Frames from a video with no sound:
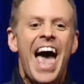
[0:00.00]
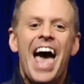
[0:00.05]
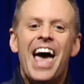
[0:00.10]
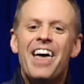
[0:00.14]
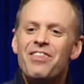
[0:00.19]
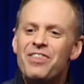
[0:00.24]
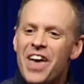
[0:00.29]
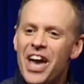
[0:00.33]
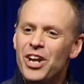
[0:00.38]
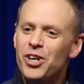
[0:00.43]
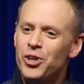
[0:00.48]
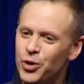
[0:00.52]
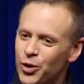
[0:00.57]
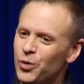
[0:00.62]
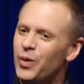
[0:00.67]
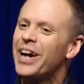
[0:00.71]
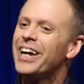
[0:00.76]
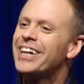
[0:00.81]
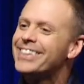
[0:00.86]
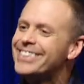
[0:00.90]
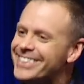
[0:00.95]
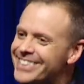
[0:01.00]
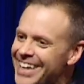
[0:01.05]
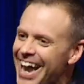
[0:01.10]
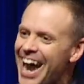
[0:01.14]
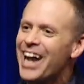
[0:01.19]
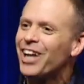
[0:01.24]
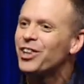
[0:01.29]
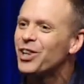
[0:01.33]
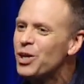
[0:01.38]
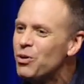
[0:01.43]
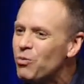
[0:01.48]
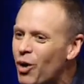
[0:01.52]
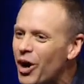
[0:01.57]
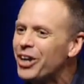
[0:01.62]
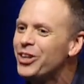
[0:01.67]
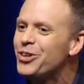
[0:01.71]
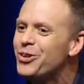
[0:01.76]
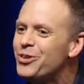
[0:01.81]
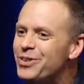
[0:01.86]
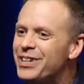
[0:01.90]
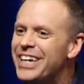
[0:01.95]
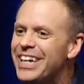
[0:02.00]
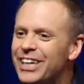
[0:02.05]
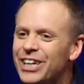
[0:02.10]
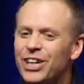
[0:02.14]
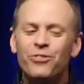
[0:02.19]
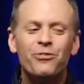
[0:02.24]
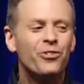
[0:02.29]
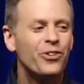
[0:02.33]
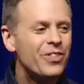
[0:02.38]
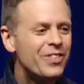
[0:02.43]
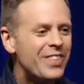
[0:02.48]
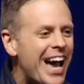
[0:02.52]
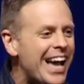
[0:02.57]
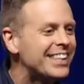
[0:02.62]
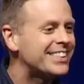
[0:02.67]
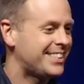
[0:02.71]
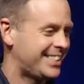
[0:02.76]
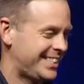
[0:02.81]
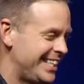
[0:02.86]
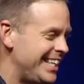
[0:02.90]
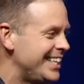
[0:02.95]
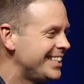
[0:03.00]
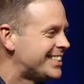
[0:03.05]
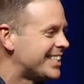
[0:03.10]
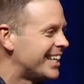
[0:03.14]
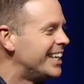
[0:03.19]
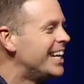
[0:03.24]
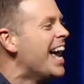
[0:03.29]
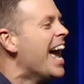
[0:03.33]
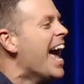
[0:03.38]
and they knew exactly what you needed for that season